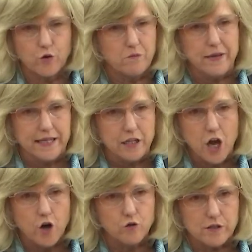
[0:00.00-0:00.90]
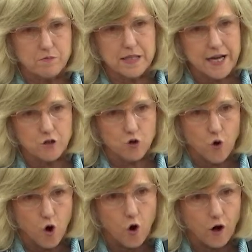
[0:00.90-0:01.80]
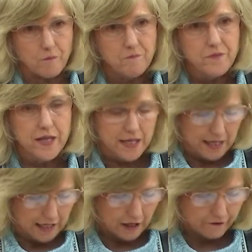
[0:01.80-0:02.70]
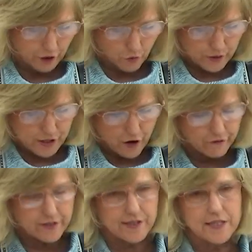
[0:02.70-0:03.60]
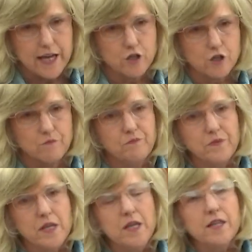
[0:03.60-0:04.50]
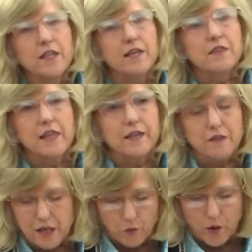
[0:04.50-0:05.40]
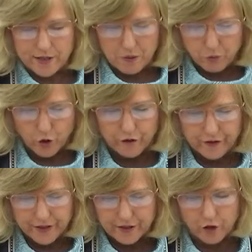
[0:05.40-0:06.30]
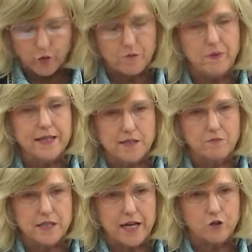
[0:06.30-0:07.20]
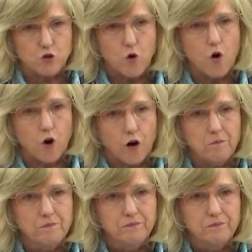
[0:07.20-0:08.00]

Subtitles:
would be no substantial harm if there was no visitation, that it wasn't proven that there would be substantial harm.